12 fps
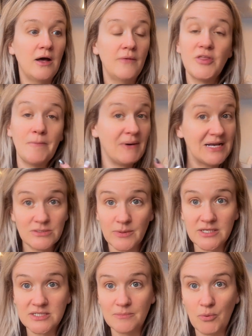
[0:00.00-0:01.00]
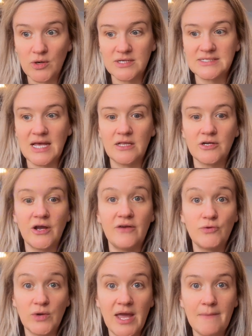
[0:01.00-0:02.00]
The best way to support a seller
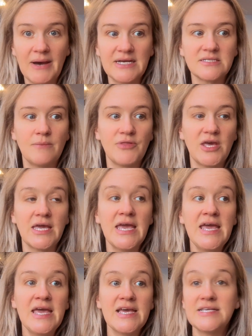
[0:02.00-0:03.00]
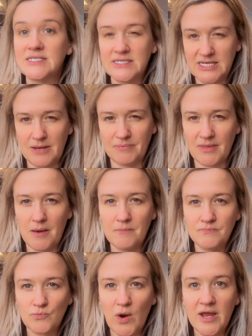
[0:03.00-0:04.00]
if you can't buy something is to tip
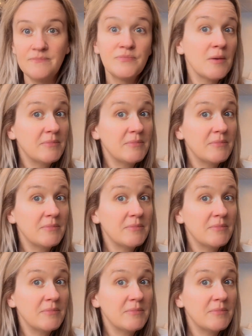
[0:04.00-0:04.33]
them, right?